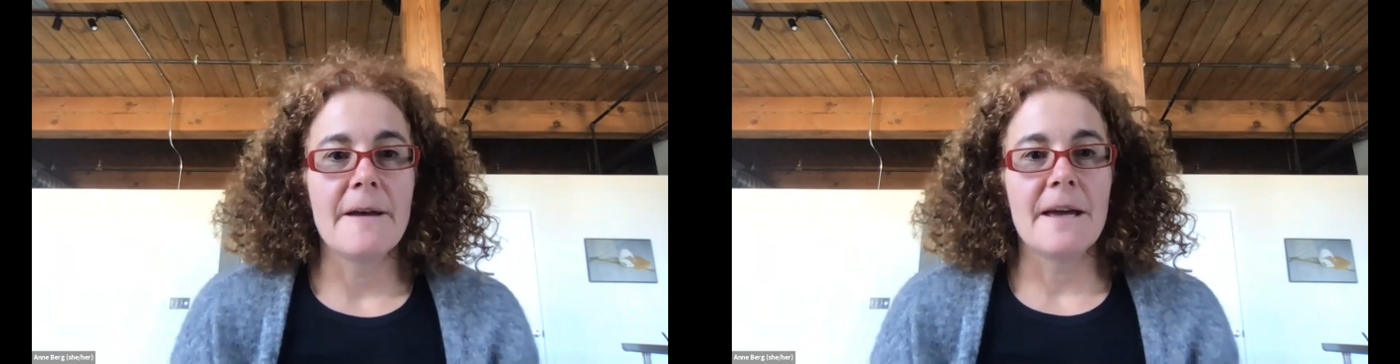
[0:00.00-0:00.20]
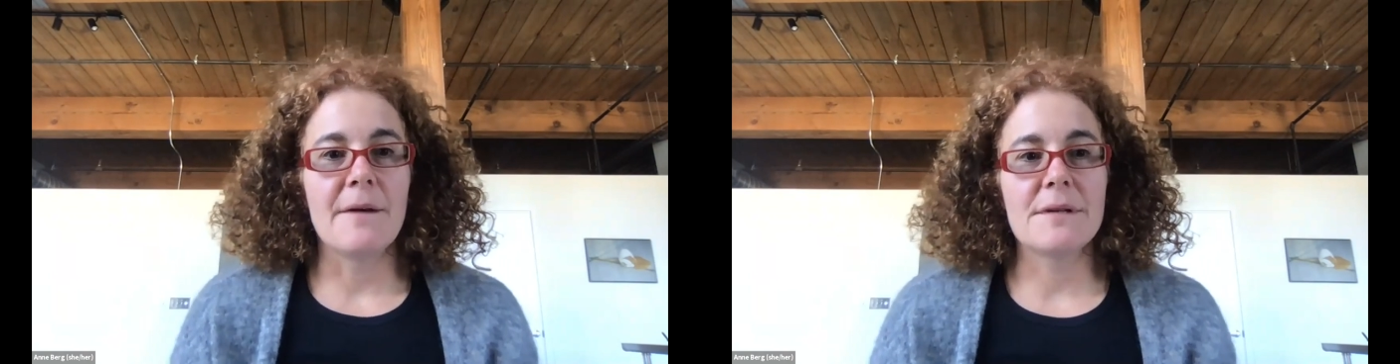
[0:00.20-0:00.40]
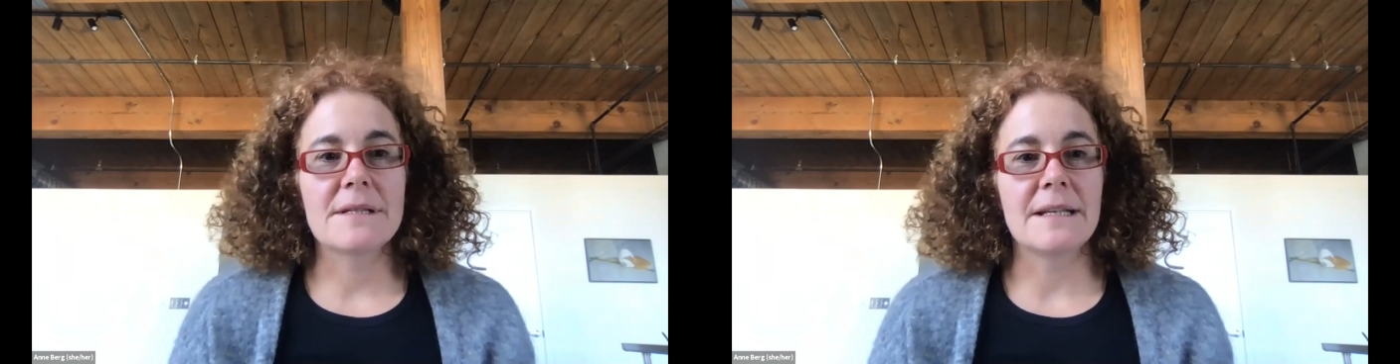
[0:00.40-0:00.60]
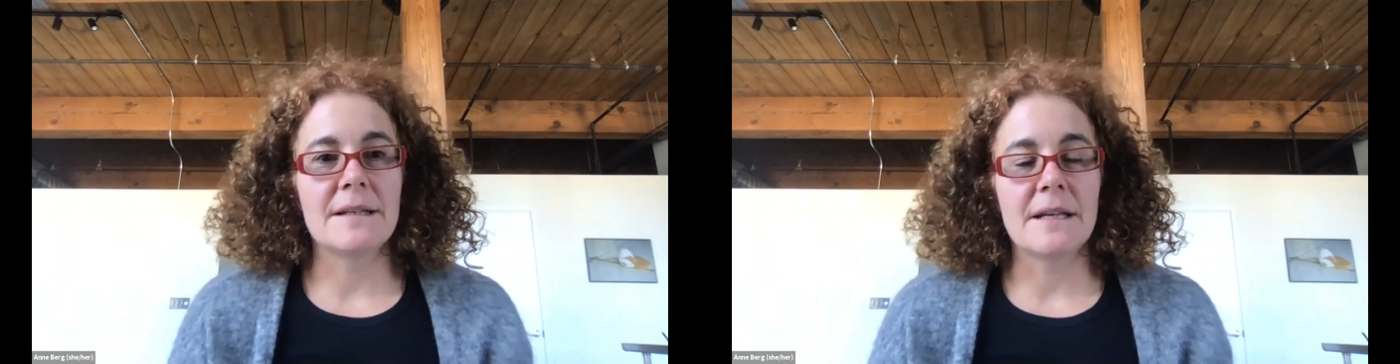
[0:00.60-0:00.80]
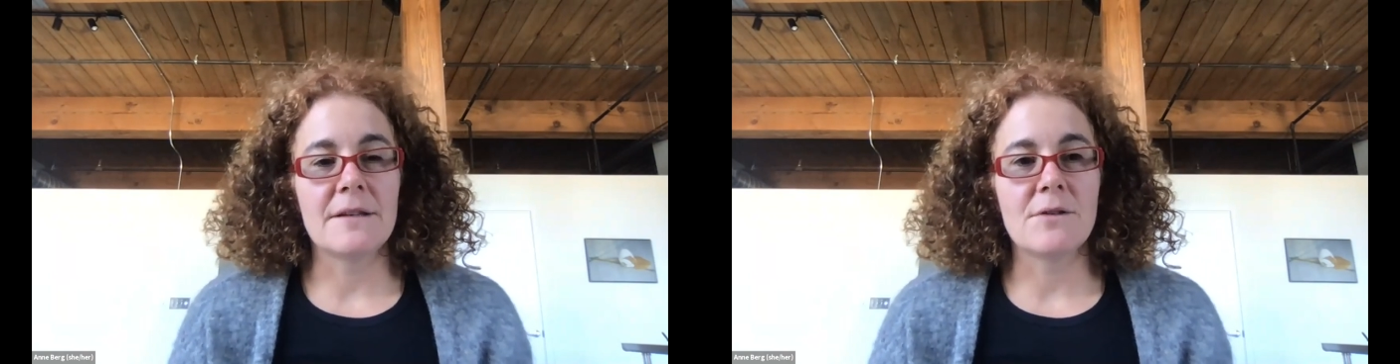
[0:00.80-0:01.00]
It was
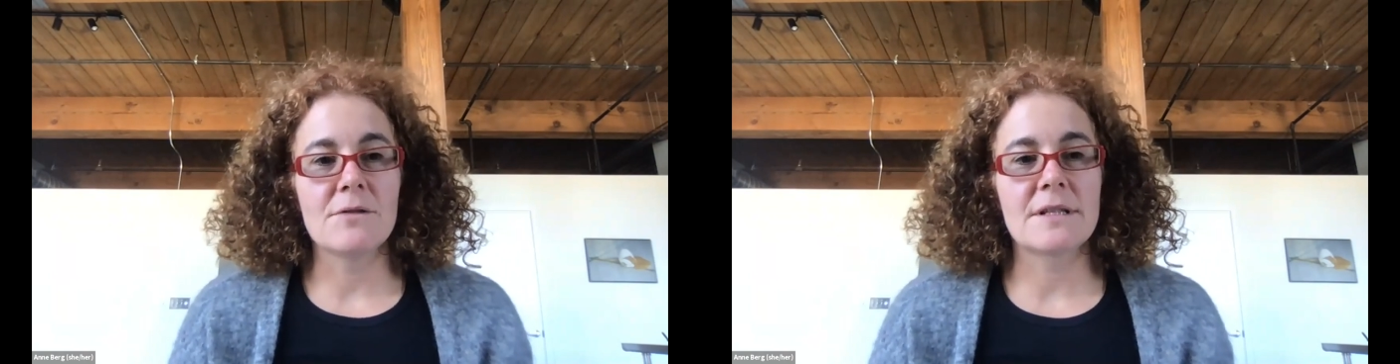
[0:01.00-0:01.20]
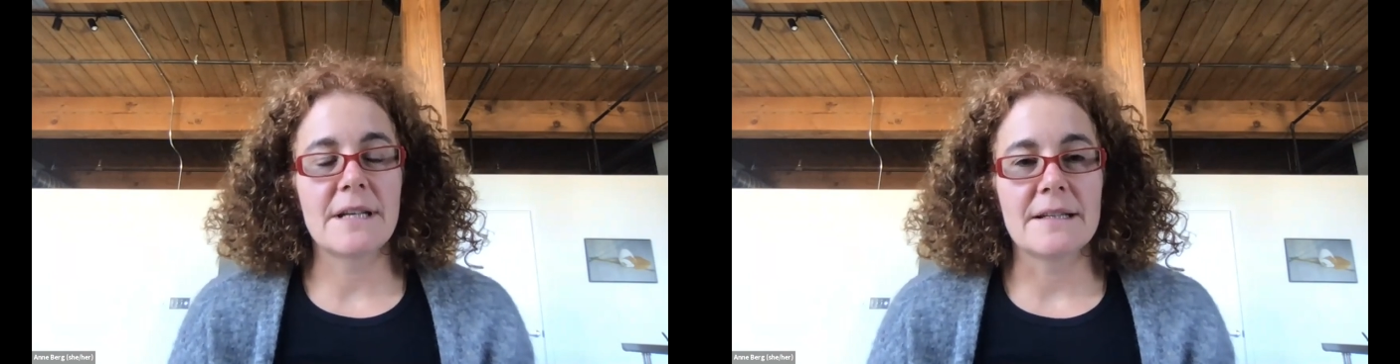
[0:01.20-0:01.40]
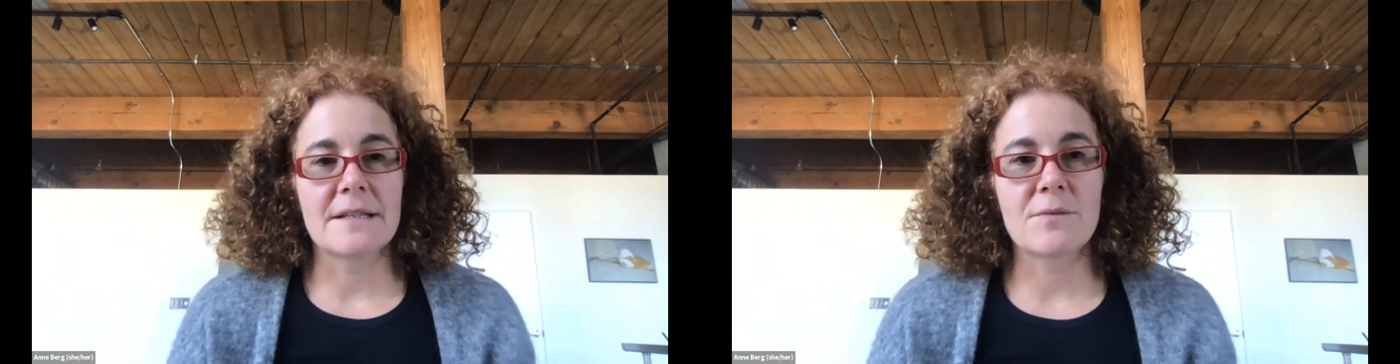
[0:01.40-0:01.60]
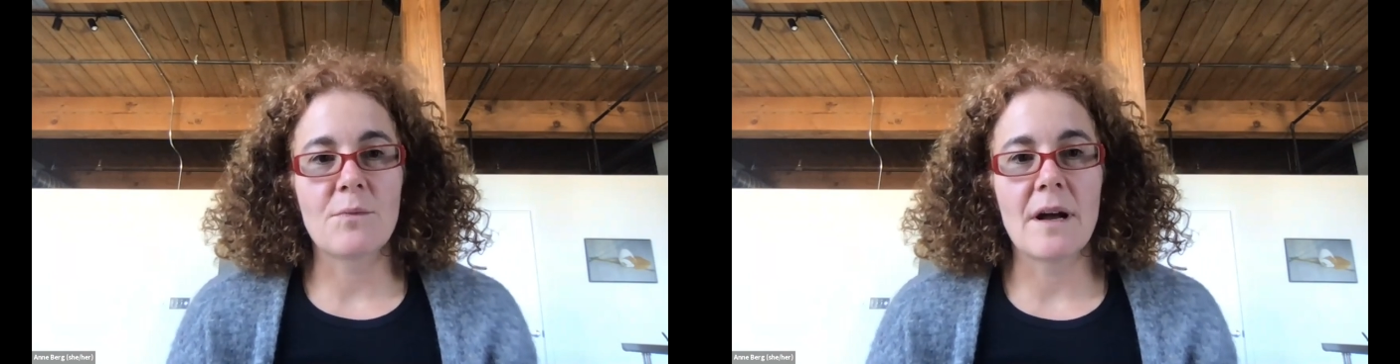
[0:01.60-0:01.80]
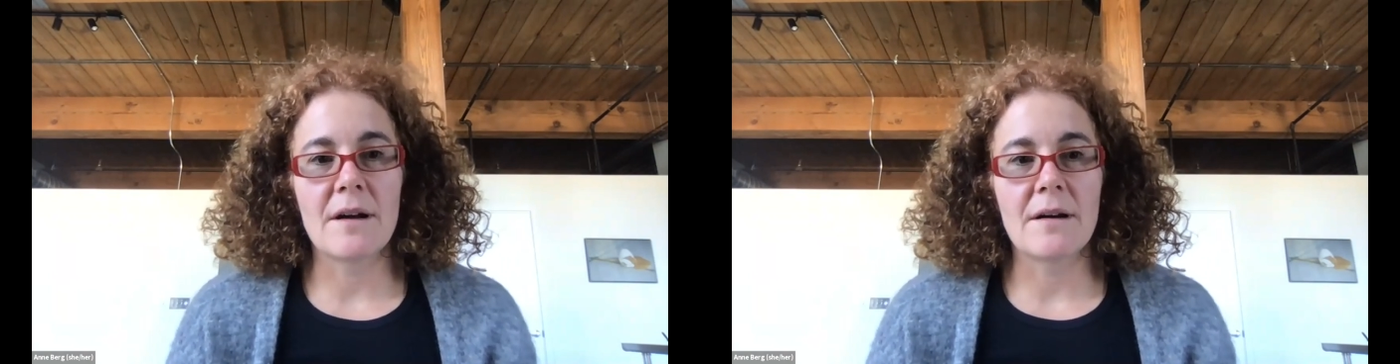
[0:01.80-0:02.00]
in those states
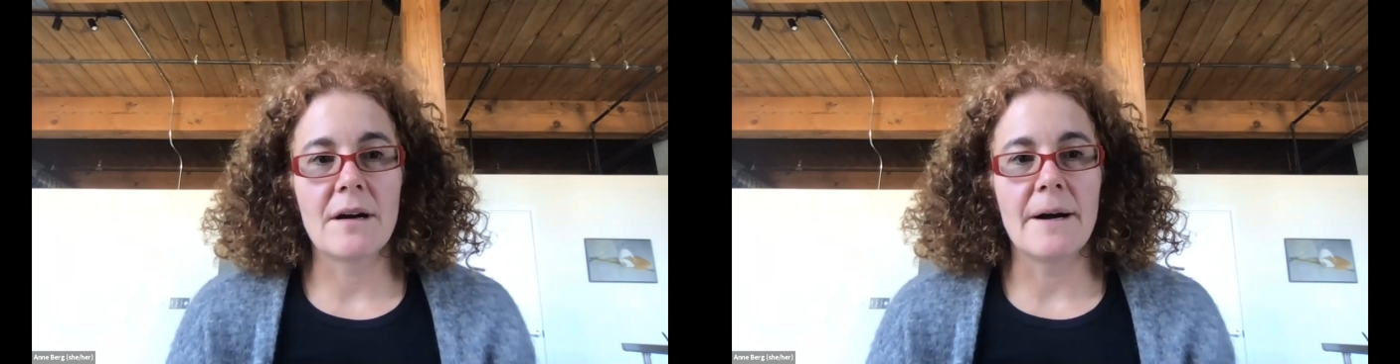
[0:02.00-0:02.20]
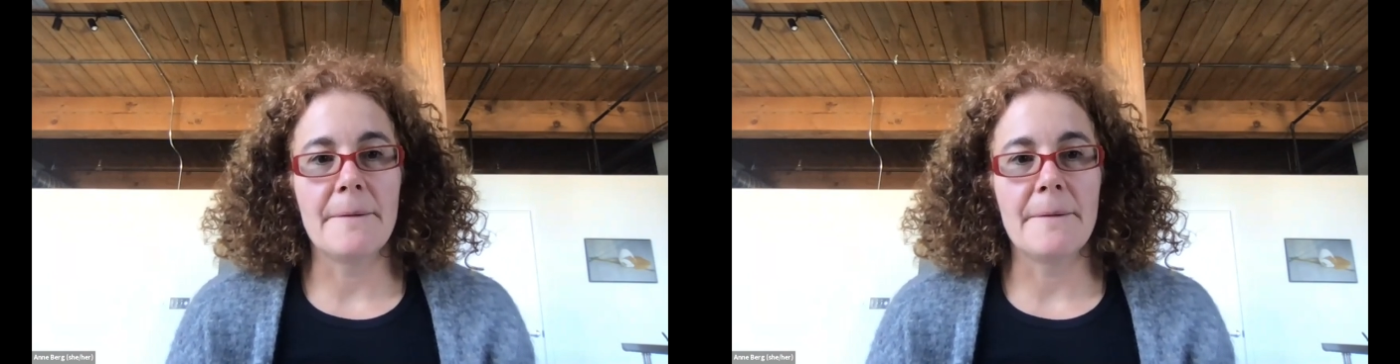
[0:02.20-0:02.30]
where